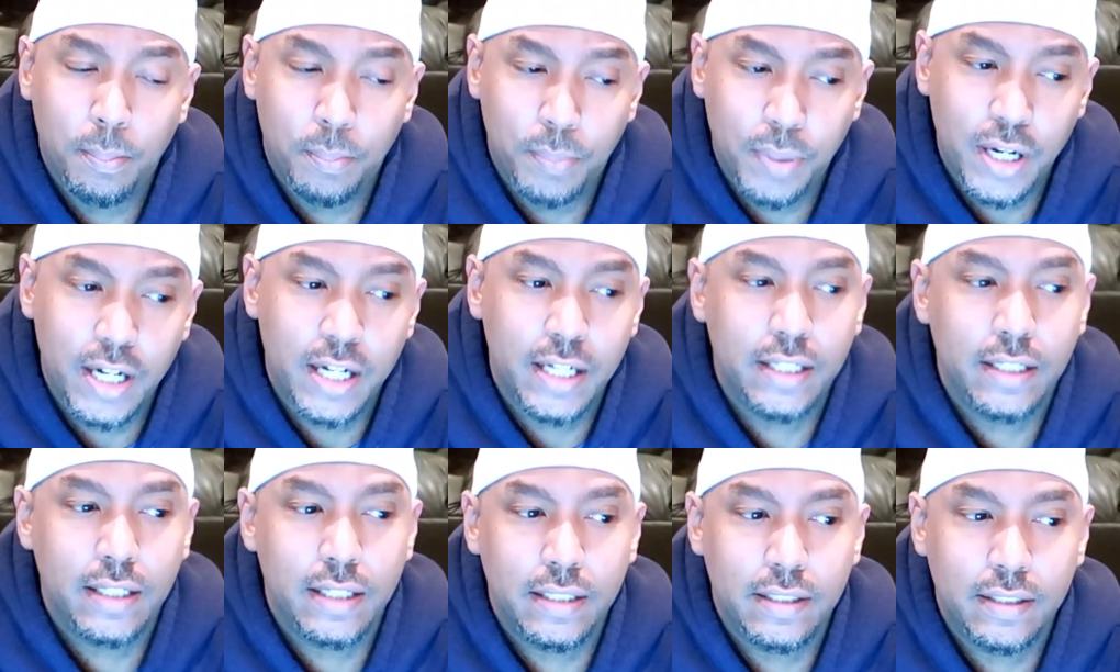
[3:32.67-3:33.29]

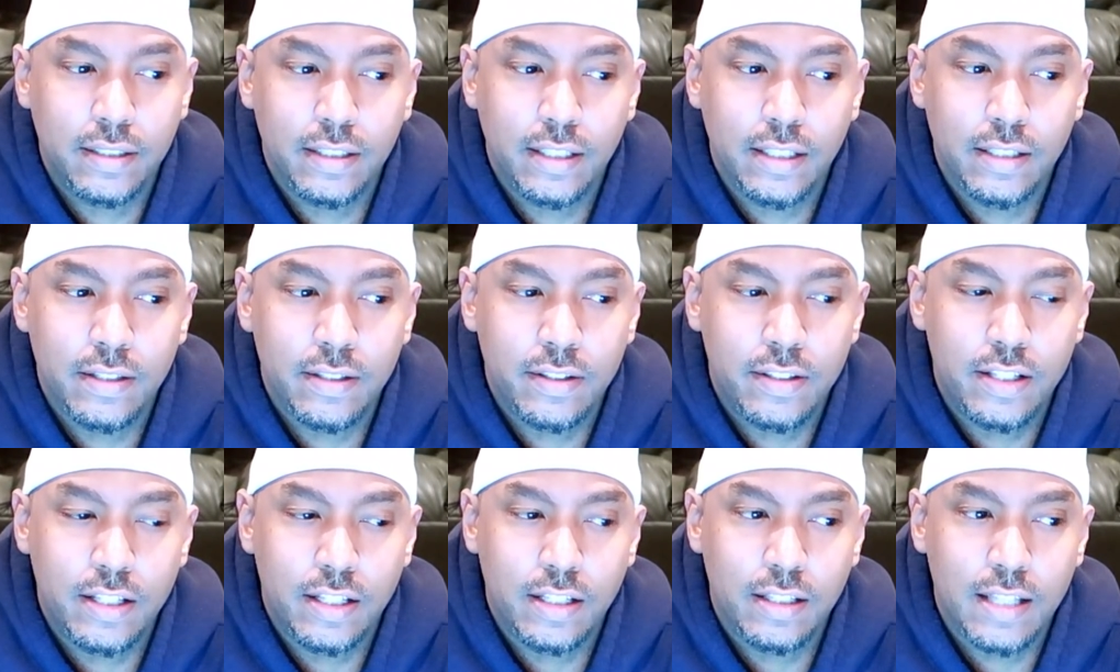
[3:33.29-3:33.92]
but
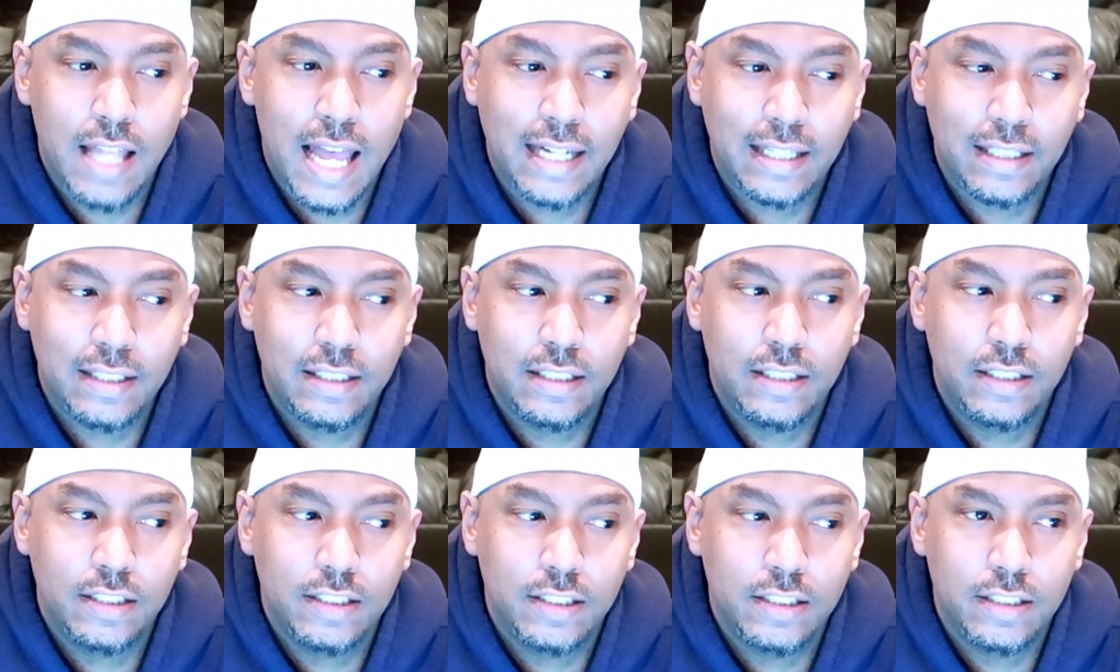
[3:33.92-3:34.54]
the
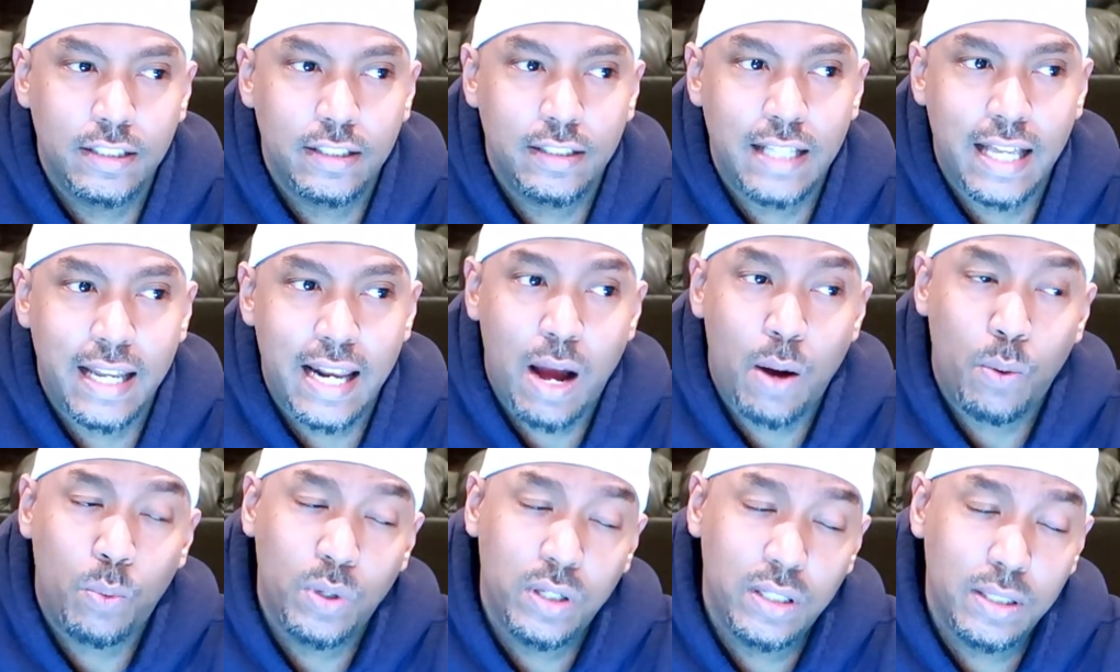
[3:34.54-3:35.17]
likelihood that
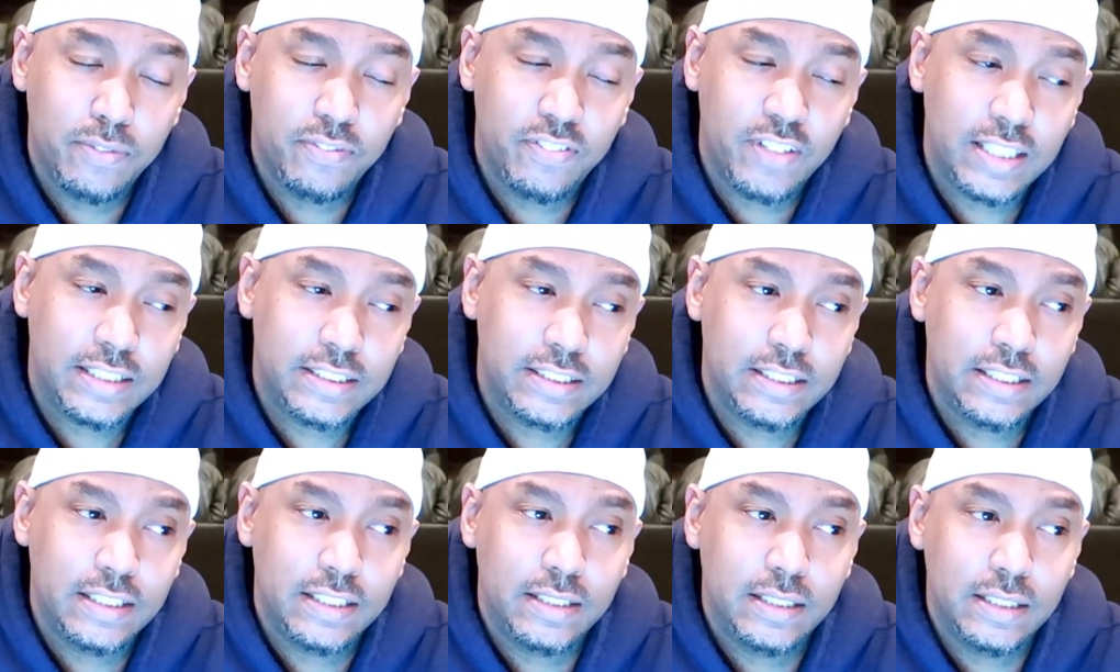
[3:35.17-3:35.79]
I will
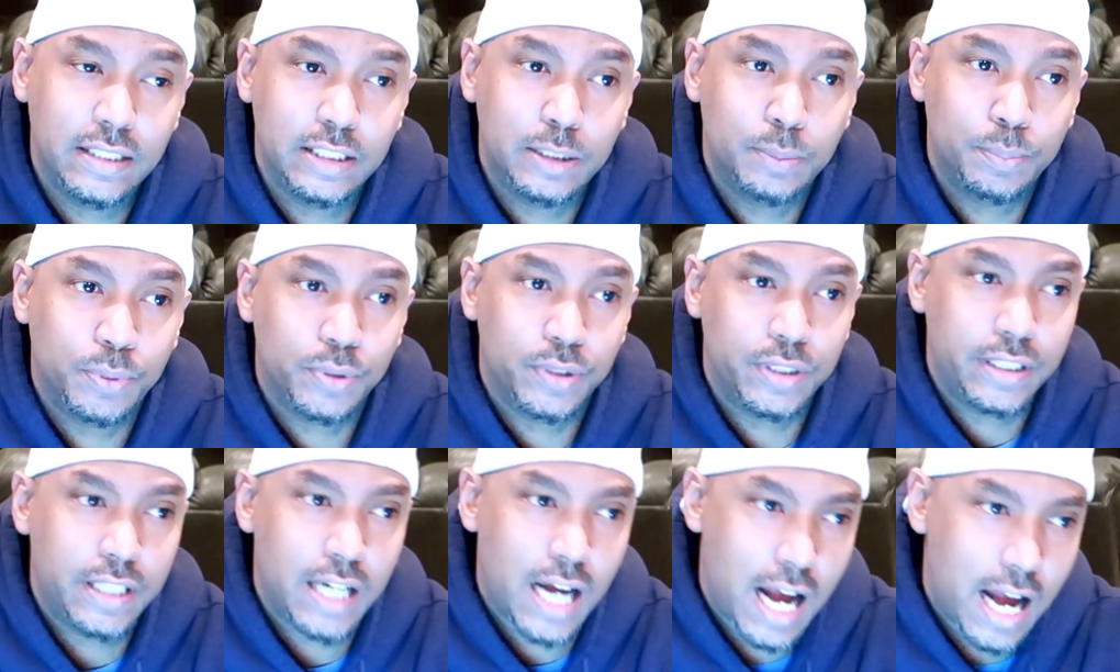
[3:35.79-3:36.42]
invest in it is
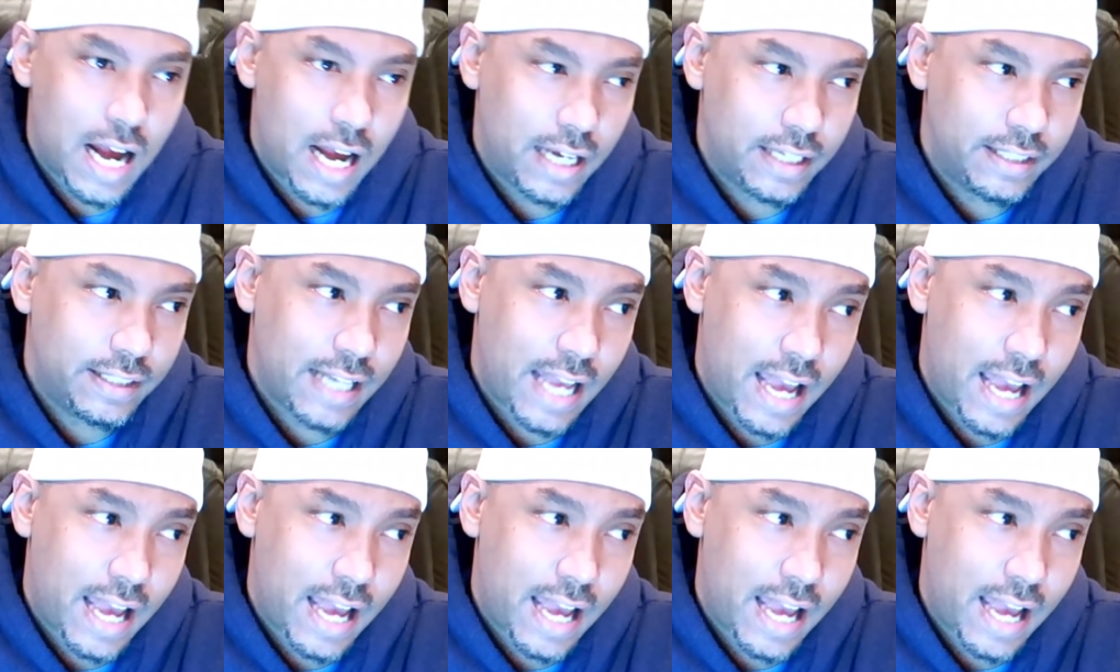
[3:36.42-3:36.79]
pretty high.